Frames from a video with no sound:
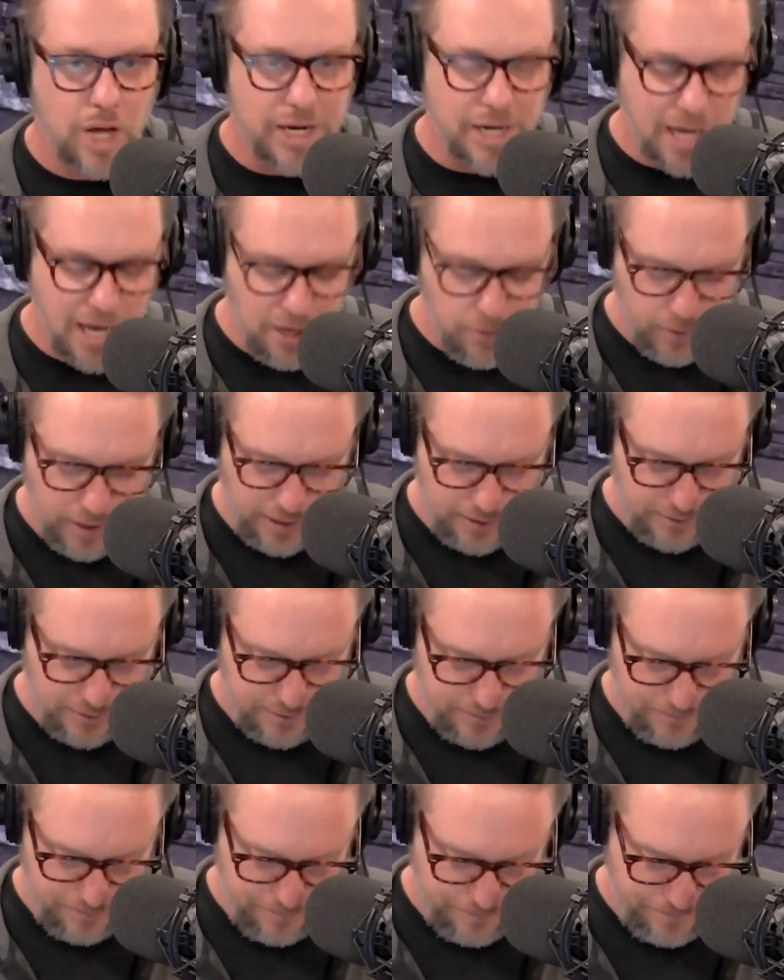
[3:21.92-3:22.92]
Hot
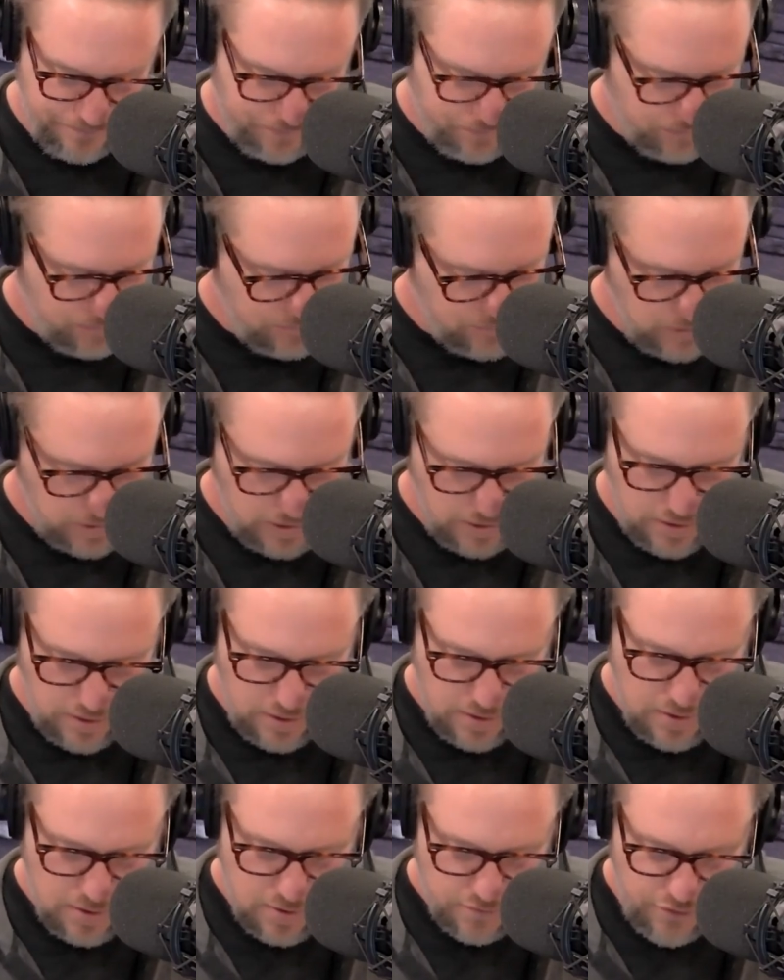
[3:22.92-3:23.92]
Wings.
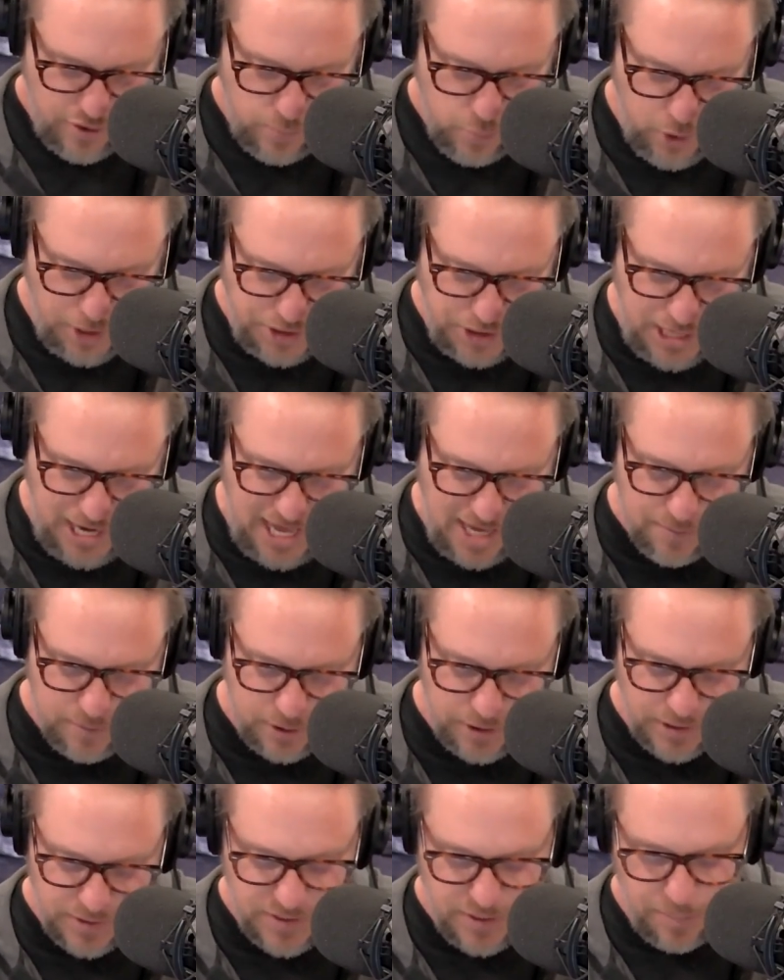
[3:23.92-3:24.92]
From which
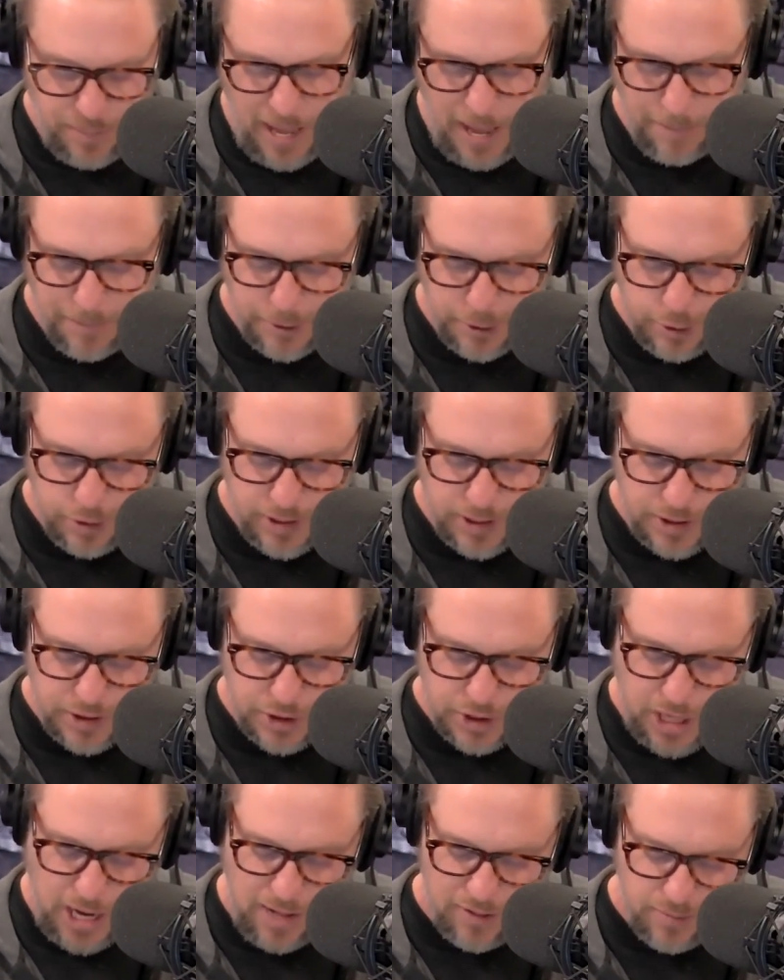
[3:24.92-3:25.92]
animal is the popular
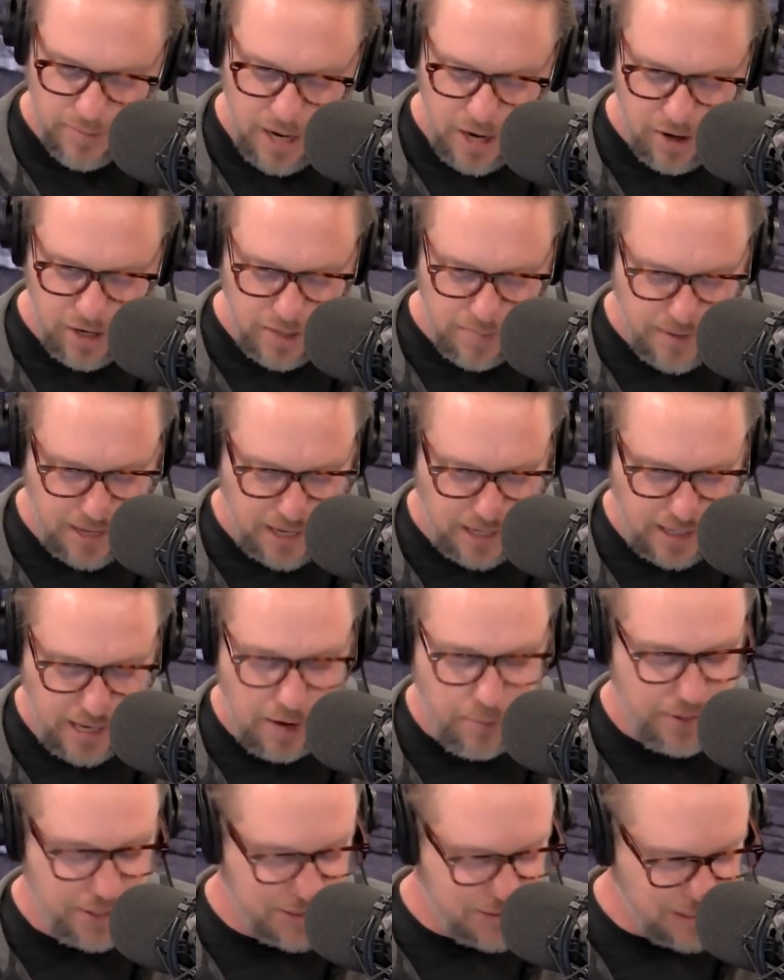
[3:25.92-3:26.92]
dish calamari made?
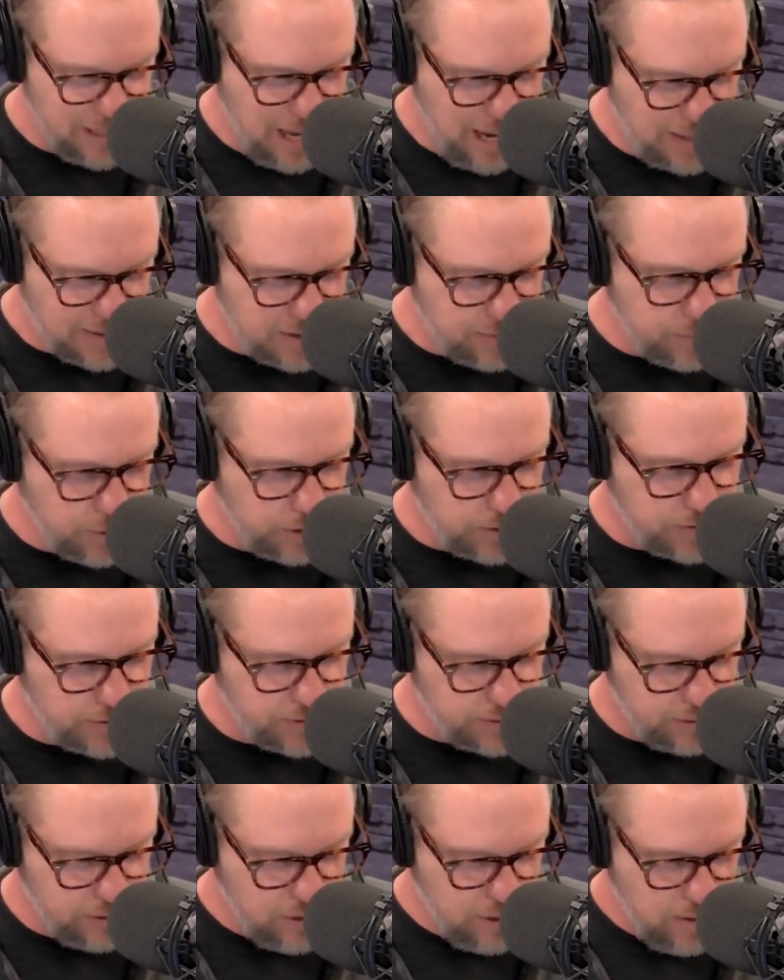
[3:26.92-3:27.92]
Hot Wings said
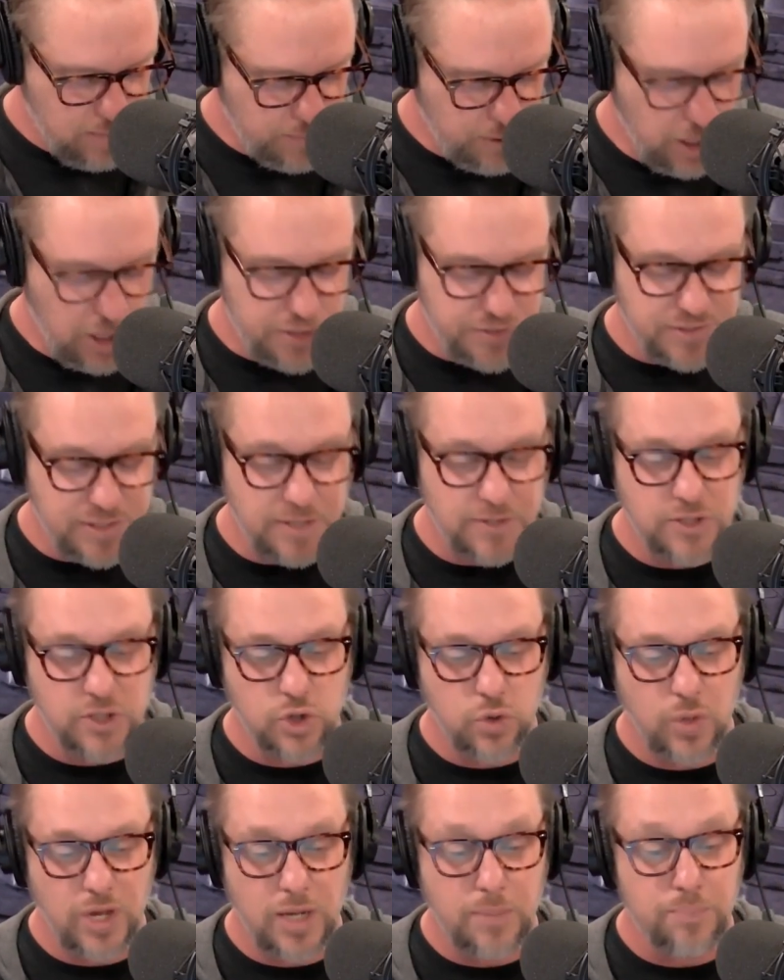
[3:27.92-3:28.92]
octopus. Paul said
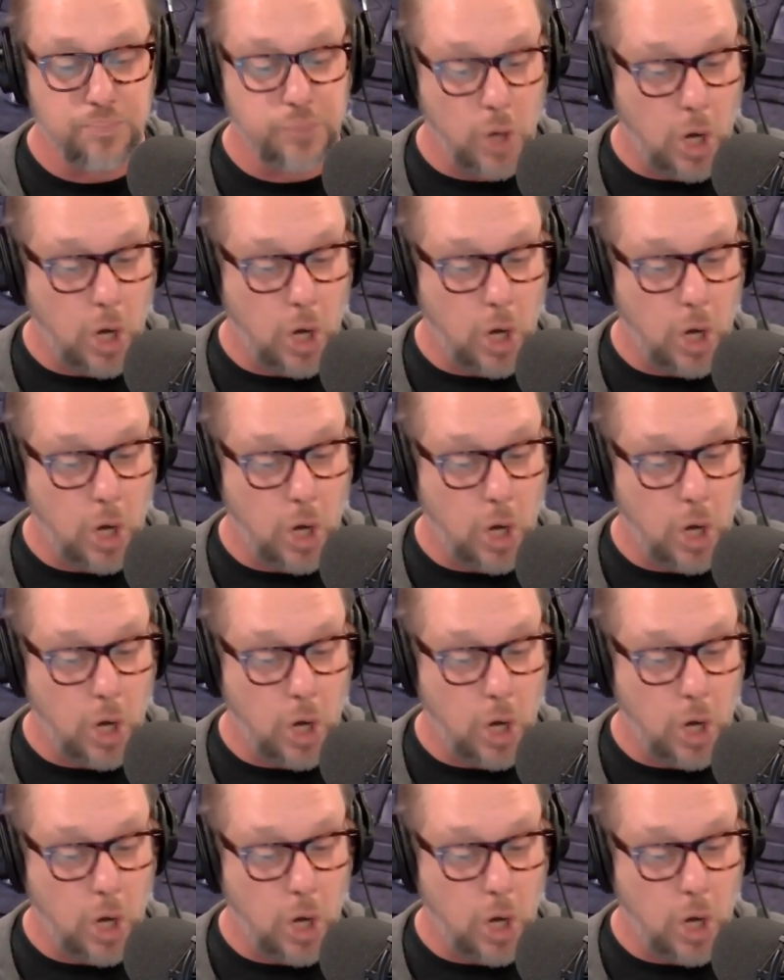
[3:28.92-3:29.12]
squid.